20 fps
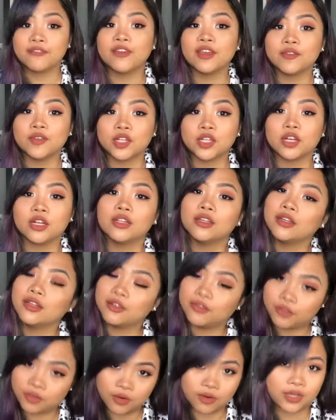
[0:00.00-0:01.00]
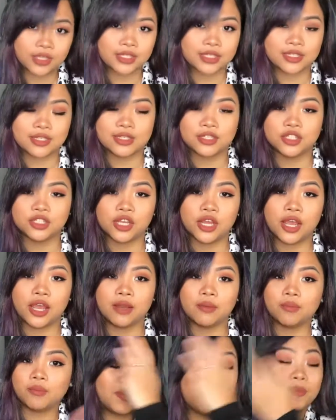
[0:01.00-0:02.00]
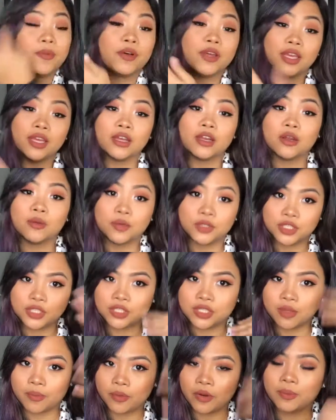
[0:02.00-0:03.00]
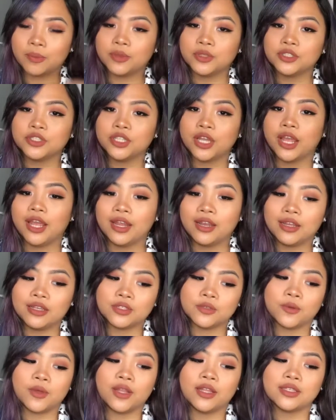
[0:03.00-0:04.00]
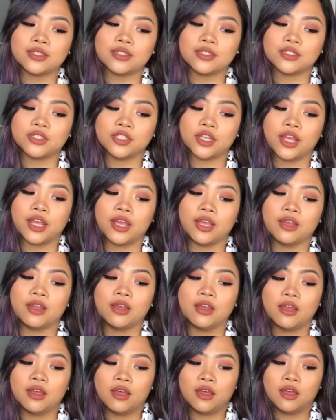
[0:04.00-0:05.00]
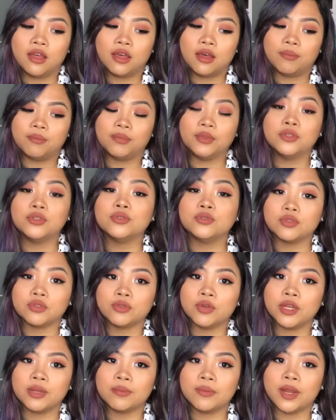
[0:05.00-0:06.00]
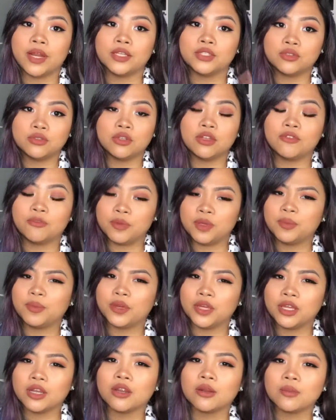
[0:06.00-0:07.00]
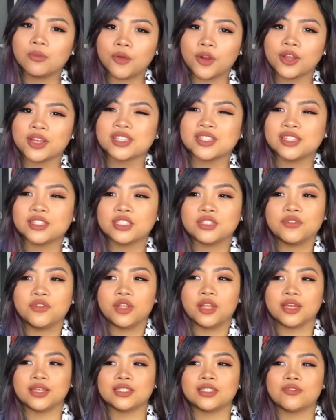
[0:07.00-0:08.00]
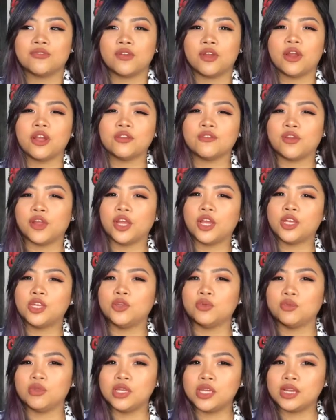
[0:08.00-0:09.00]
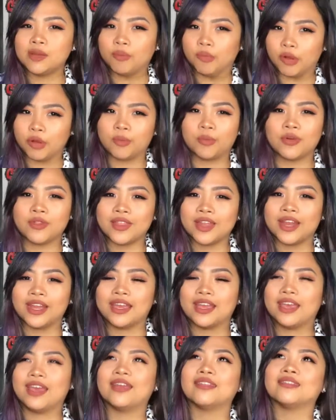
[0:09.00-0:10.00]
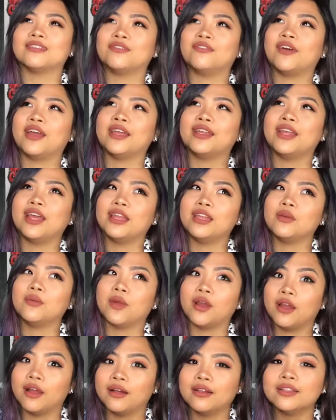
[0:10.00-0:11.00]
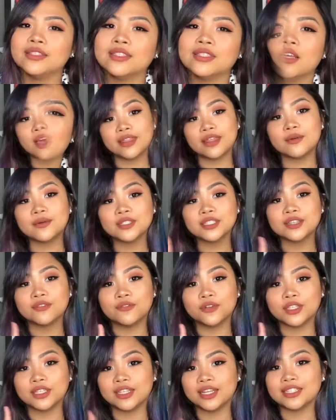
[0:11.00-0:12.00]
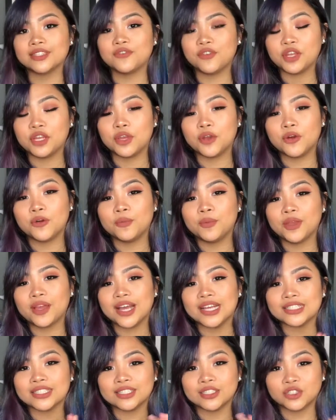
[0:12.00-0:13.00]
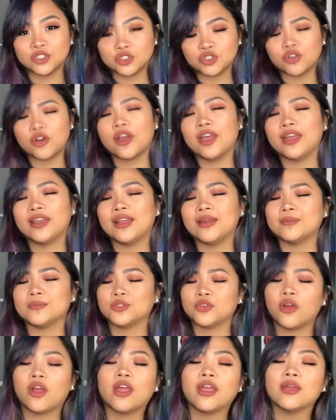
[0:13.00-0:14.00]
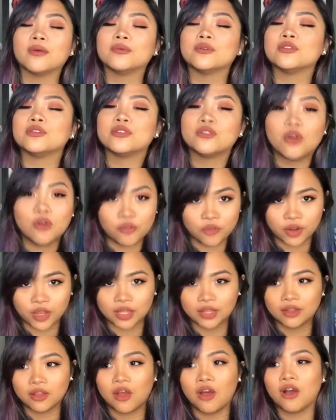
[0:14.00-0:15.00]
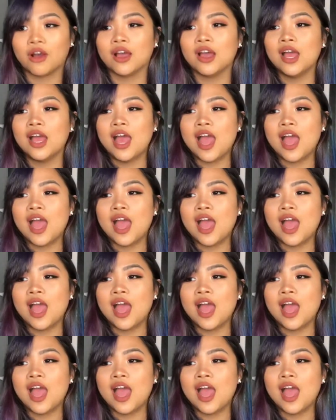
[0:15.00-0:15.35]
favorite color, of course, is the shade People Eater, which is the purple shade, as well as the shade Blue Ruin. But I do love People Eater more because I just feel like it's a very, very unique purple that I can't find anywhere else. So yeah, that was it for today's video. Hope you guys enjoyed. I'm sorry it was so freaking long.